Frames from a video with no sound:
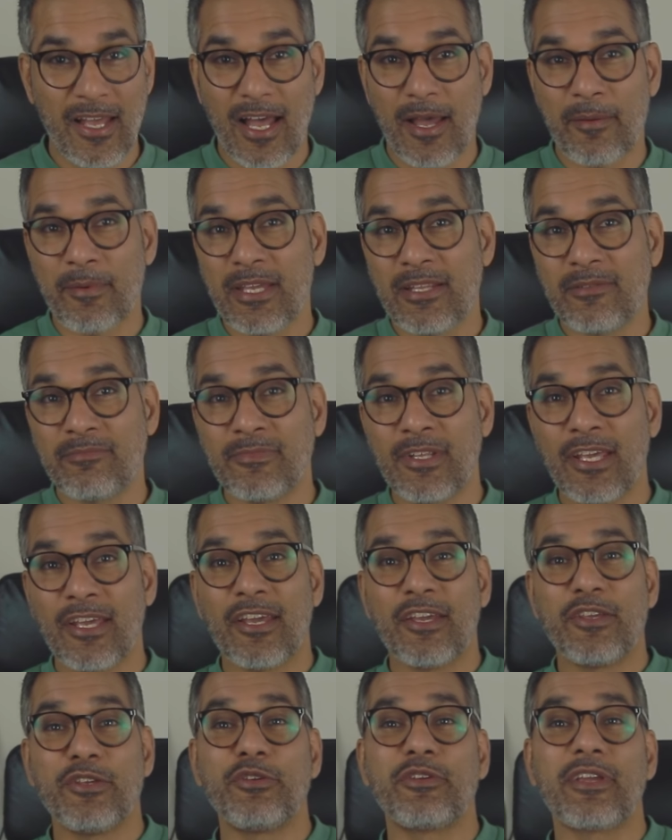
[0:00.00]
I mean,
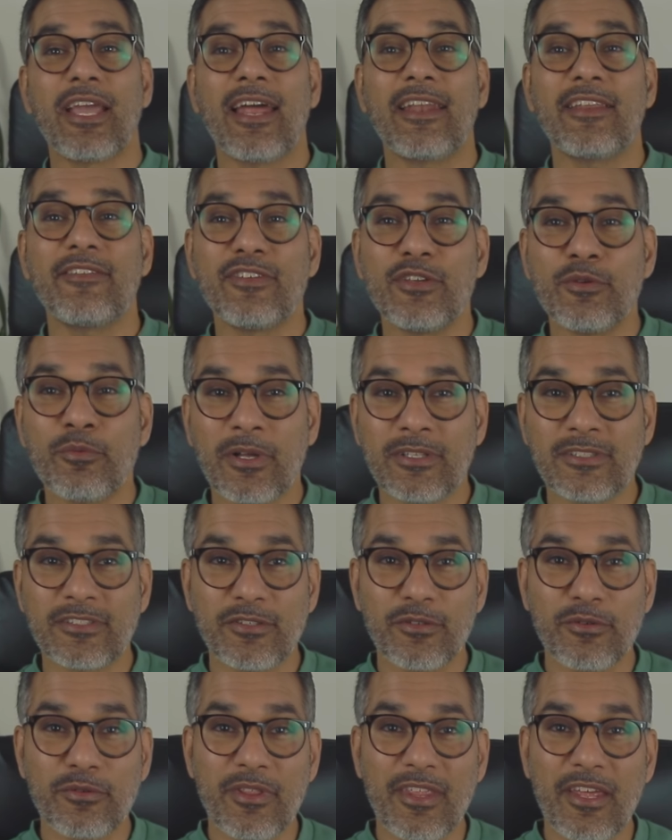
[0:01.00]
you can if you want
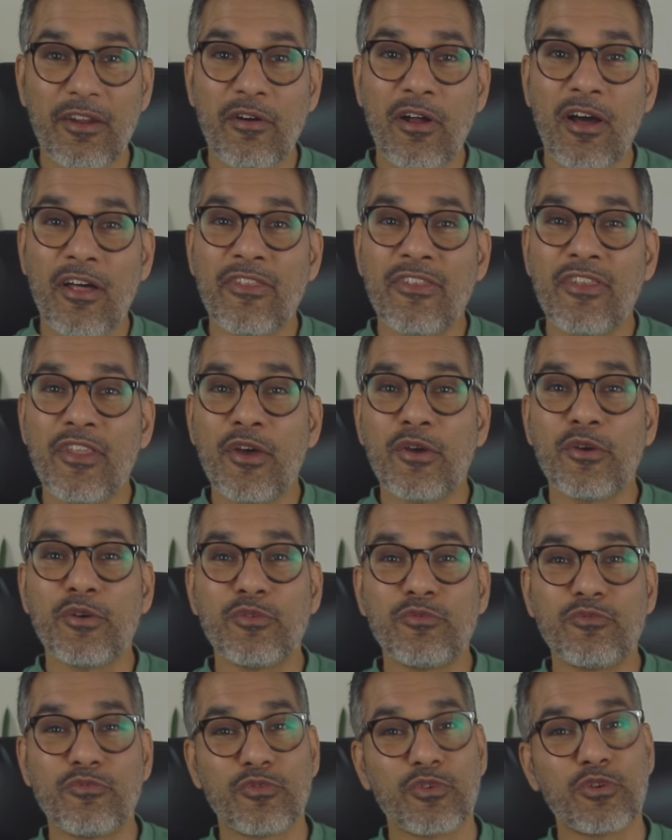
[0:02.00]
to, there are no
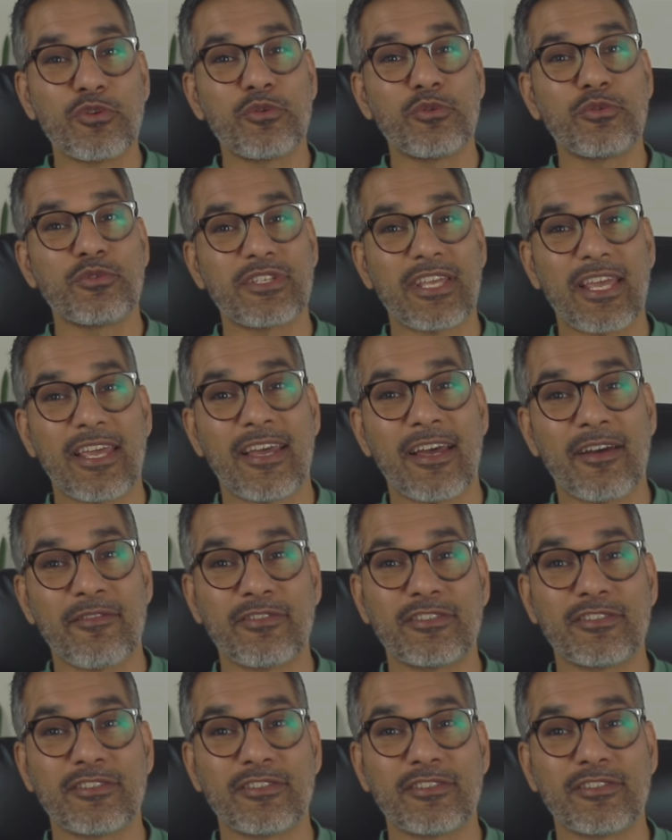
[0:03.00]
rules here.